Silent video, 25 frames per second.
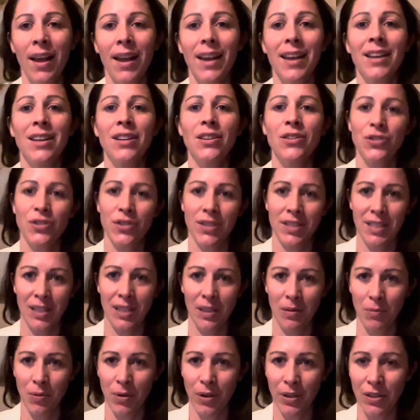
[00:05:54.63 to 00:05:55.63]

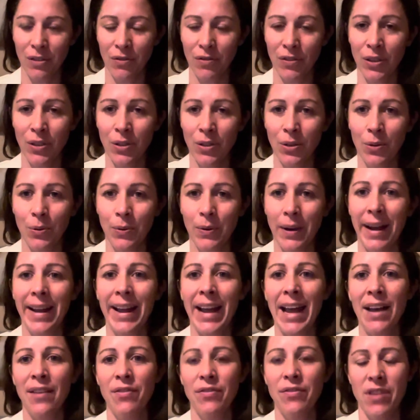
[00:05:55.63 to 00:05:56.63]
Interesting point of view, I
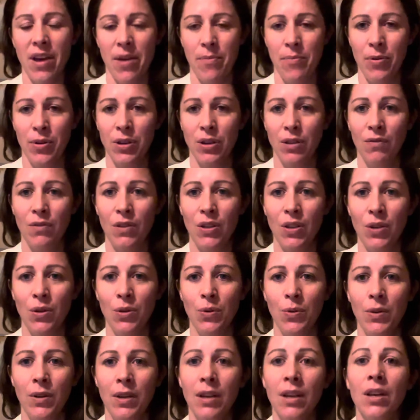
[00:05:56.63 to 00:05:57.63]
have that point of
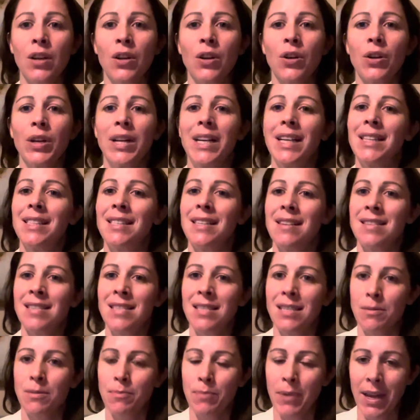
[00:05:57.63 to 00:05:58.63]
view, creates
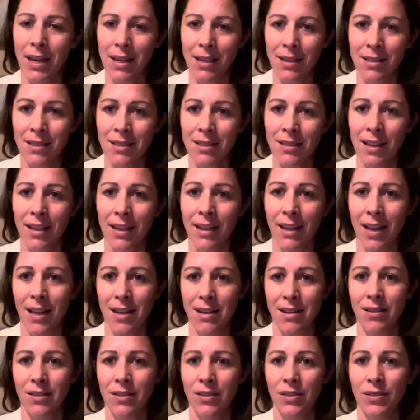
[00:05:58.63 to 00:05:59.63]
space again.